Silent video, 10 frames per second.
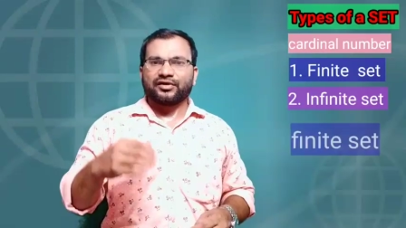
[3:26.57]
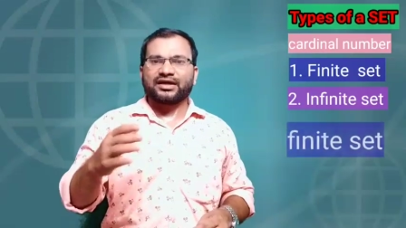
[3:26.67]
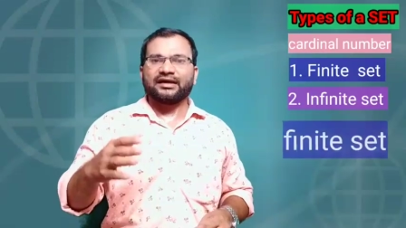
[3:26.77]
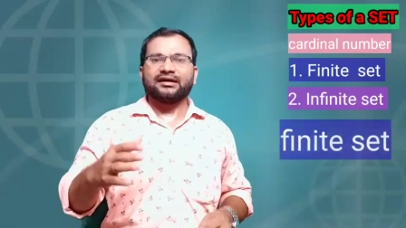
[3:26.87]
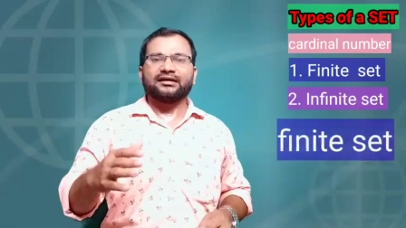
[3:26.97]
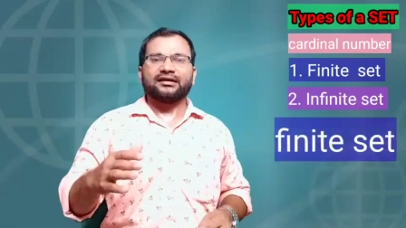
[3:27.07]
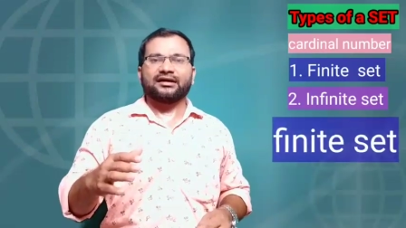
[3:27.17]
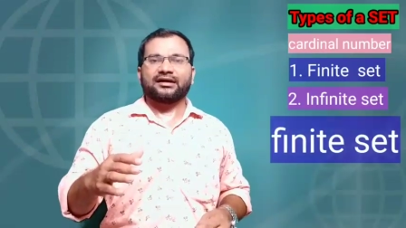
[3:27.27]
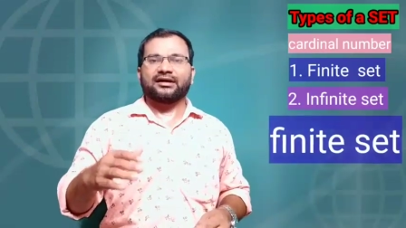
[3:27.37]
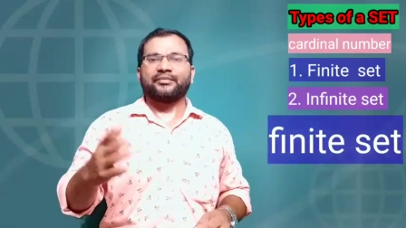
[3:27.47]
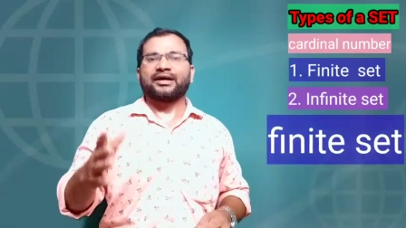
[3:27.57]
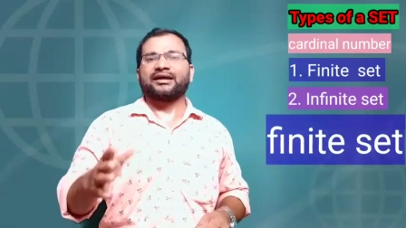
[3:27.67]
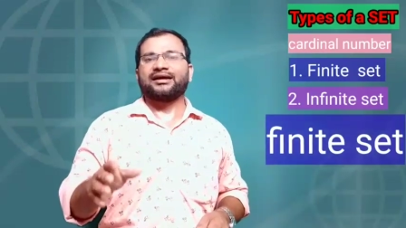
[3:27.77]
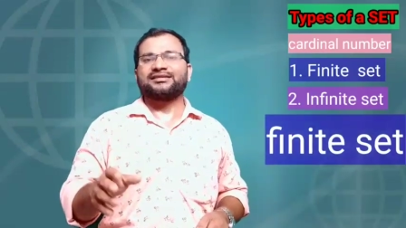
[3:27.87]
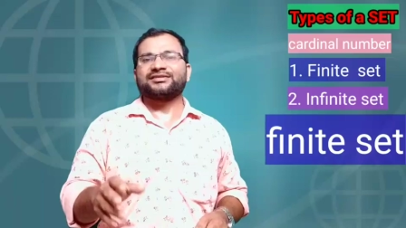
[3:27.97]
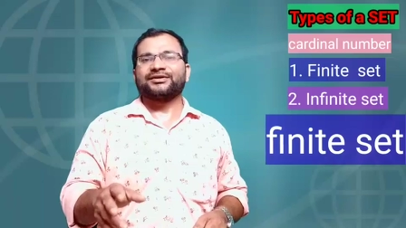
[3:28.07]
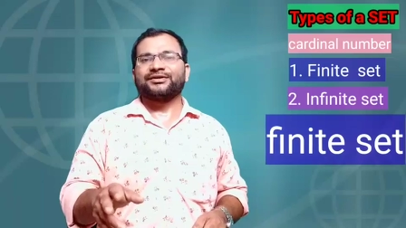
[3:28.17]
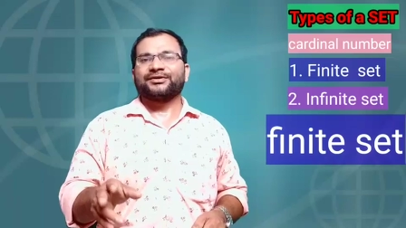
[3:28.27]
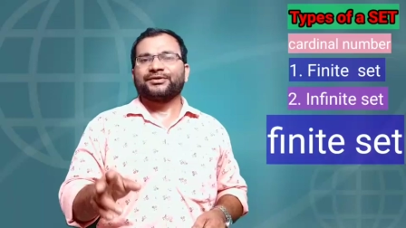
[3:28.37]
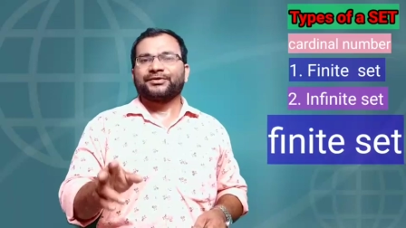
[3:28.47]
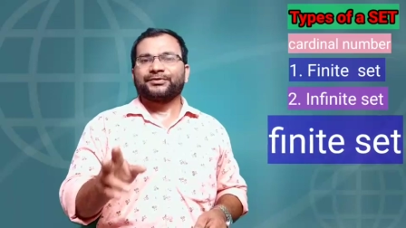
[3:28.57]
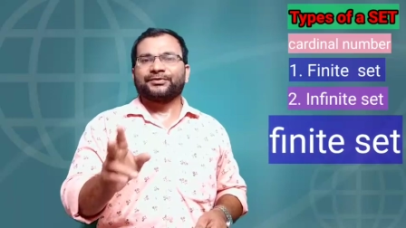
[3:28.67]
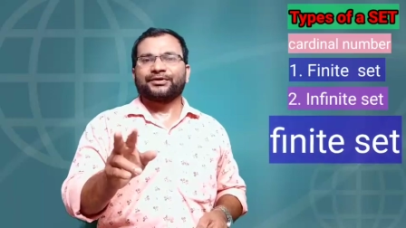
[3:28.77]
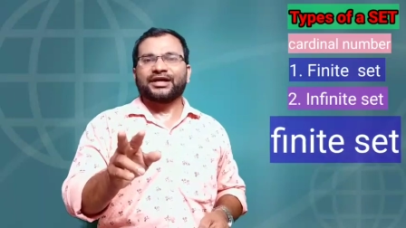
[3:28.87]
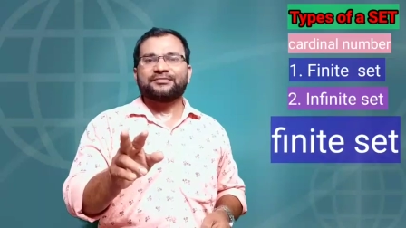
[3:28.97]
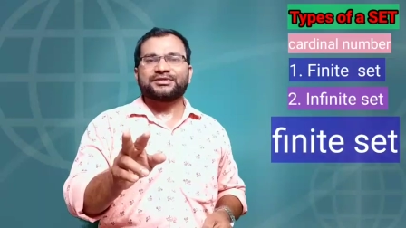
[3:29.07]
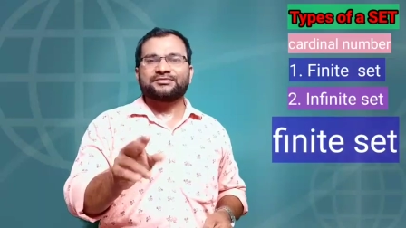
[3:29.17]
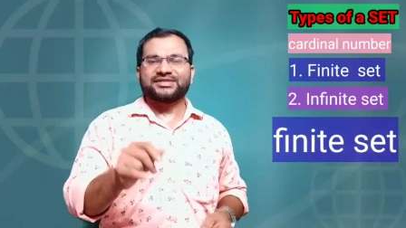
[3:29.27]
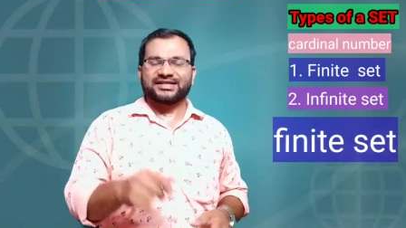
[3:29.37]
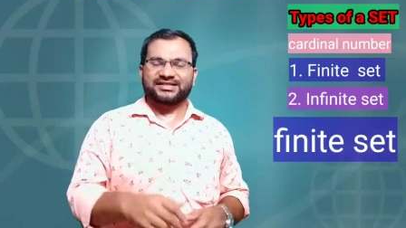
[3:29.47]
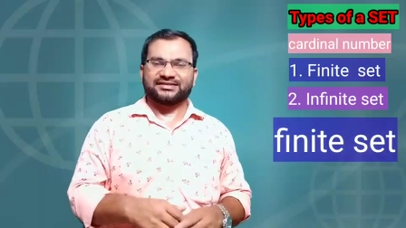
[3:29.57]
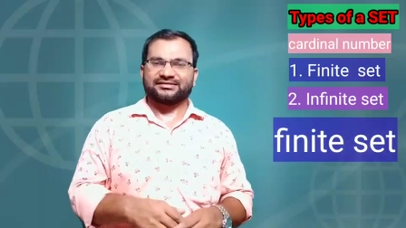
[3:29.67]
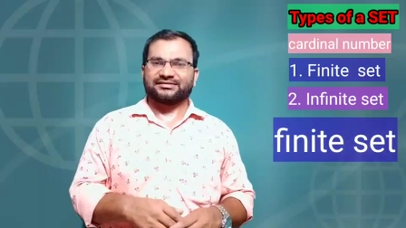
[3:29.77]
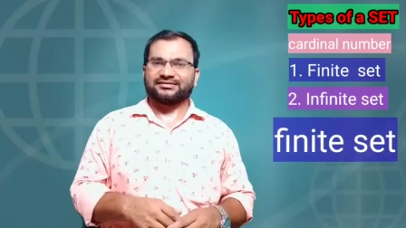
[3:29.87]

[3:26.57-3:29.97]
we can come across two types of sets.